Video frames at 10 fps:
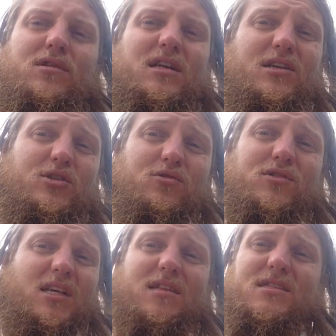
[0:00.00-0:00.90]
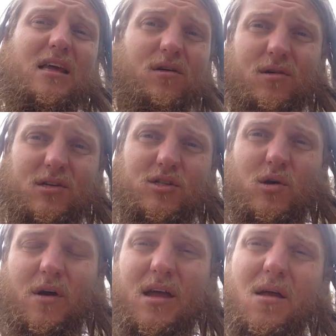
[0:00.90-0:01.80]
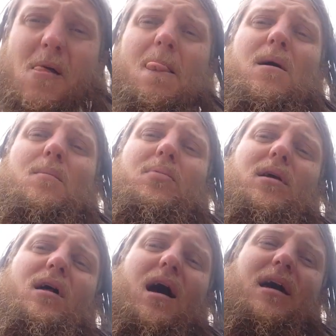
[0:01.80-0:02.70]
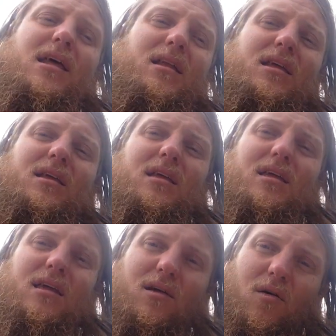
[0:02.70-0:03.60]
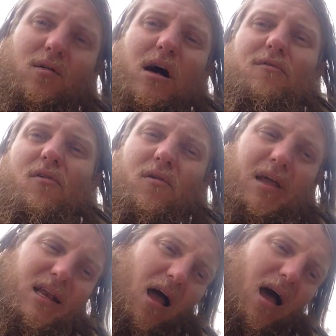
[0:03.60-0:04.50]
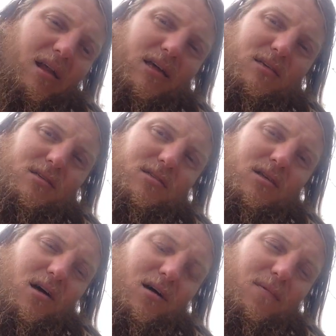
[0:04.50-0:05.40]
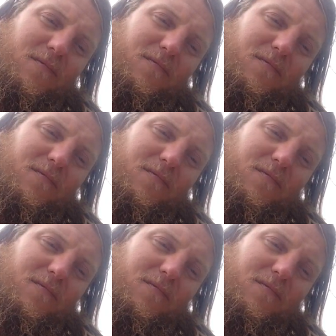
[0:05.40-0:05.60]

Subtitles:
in a true sense, they don't enjoy it. But on an ego level and on a